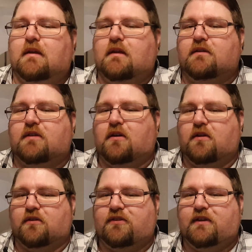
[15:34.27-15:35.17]
So
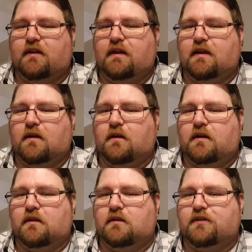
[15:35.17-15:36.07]
you're still here,
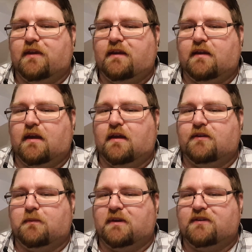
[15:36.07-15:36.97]
and it looks like
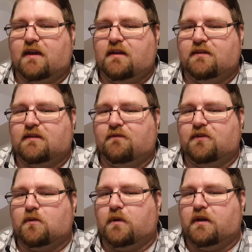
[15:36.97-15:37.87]
some exciting stuff
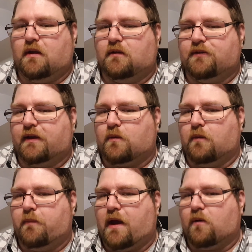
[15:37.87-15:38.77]
is going on. It looks like we're
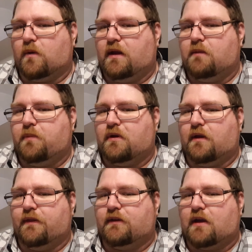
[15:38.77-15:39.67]
about ready to put
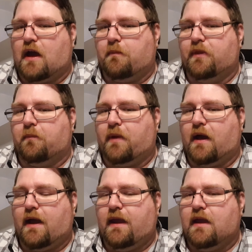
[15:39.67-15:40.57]
on the top of the
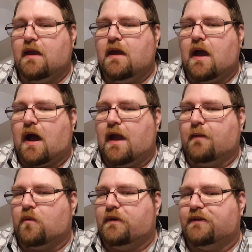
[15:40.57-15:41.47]
pie. I
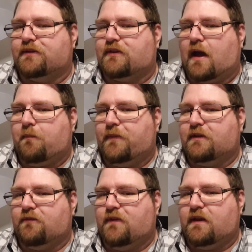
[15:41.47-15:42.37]
am going to stop
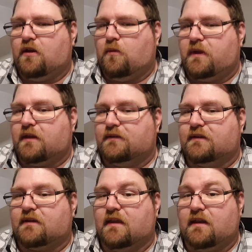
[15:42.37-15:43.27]
this video because
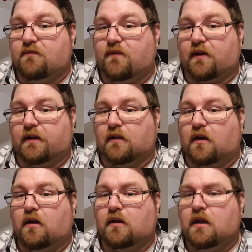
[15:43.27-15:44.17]
it's getting very
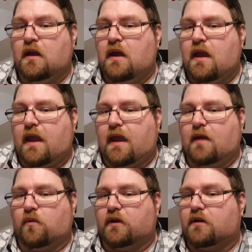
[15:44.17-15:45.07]
long,
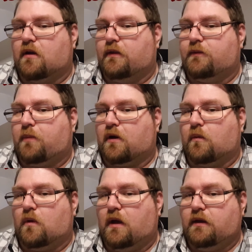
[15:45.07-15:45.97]
and we're going to call this part
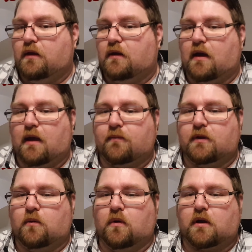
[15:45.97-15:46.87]
one. I'm
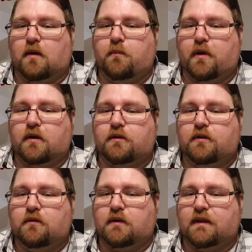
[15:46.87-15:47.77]
going to work on part
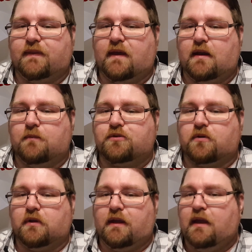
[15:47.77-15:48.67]
two and get that up
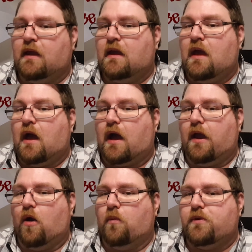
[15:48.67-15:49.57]
shortly.
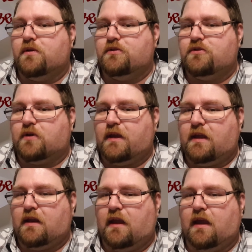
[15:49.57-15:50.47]
I hope you enjoy
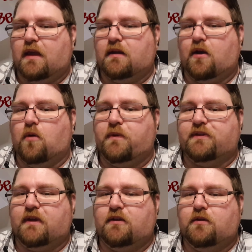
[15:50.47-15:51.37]
it, and I hope you
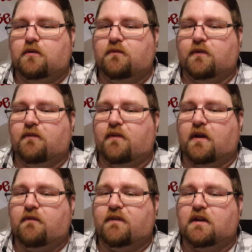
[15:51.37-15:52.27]
stay tuned for the
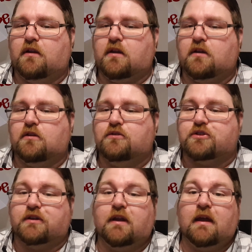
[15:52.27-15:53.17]
very vanilla
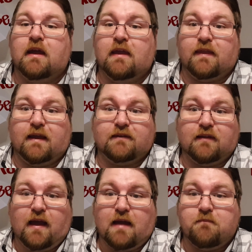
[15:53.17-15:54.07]
conclusion. Thanks a
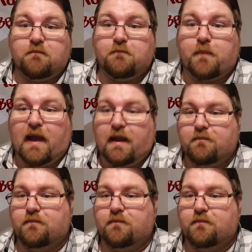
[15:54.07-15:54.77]
lot. Bye.